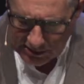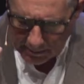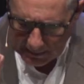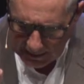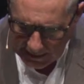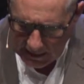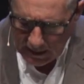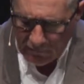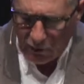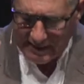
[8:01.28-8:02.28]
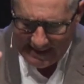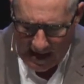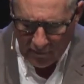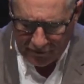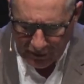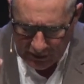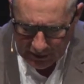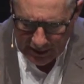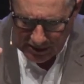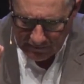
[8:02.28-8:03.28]
to believe or doubt the
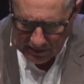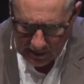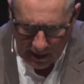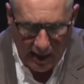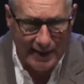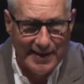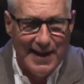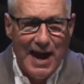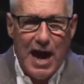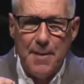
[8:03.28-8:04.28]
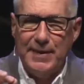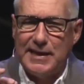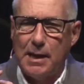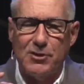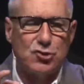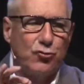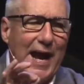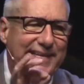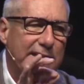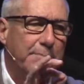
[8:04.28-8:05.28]
goodness of God, I become
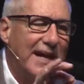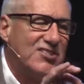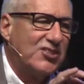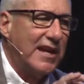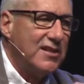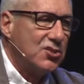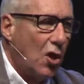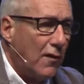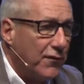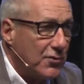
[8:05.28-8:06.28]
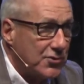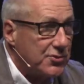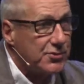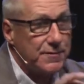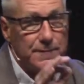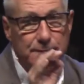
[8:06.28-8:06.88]
attracted by Satan's offers.